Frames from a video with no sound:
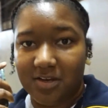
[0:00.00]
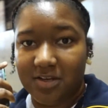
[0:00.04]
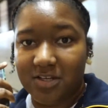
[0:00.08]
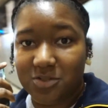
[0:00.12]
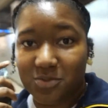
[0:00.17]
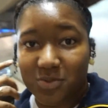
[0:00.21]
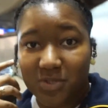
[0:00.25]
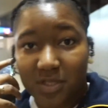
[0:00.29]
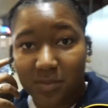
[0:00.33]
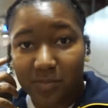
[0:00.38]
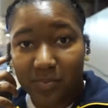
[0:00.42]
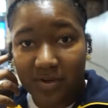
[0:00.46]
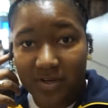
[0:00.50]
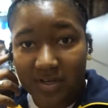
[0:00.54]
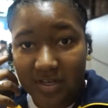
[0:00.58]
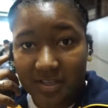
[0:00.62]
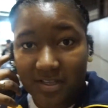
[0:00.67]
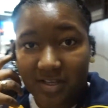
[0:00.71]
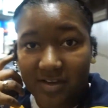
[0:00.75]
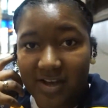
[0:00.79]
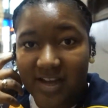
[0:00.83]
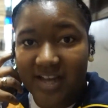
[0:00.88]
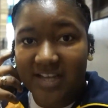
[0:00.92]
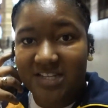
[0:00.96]
It's really pretty
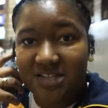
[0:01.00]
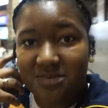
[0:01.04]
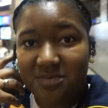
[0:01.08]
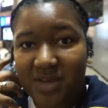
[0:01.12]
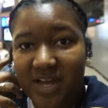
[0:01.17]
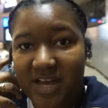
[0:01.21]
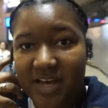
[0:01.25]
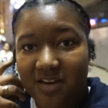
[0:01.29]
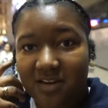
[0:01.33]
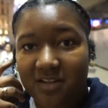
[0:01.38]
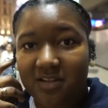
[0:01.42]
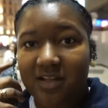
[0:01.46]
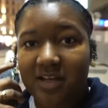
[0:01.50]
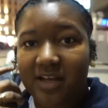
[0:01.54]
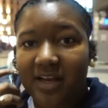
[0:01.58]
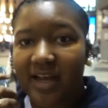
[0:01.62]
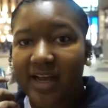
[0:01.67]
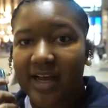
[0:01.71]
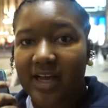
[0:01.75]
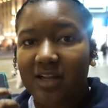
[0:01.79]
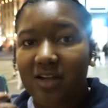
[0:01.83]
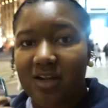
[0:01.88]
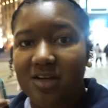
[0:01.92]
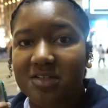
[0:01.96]
though. I guess I'm kind of glad I
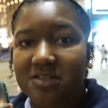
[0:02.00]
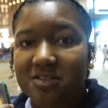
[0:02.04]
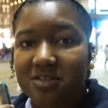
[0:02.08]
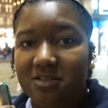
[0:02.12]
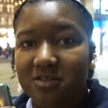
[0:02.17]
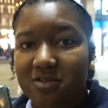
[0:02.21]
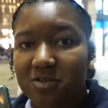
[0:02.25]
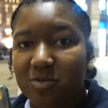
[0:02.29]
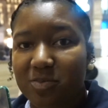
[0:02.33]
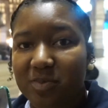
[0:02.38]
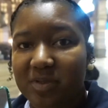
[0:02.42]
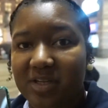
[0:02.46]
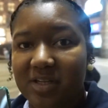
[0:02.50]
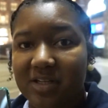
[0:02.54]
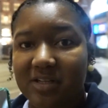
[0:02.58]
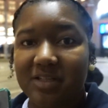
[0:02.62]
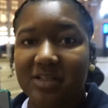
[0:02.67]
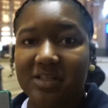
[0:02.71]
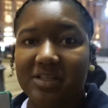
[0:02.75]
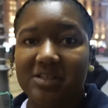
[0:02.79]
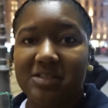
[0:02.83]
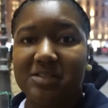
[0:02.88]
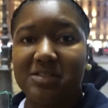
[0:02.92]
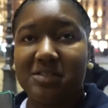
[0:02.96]
got lost a little bit at
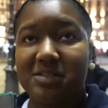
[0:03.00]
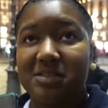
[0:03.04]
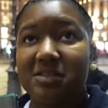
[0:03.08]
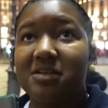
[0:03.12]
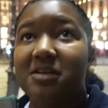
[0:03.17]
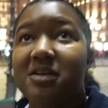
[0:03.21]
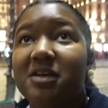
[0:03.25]
least.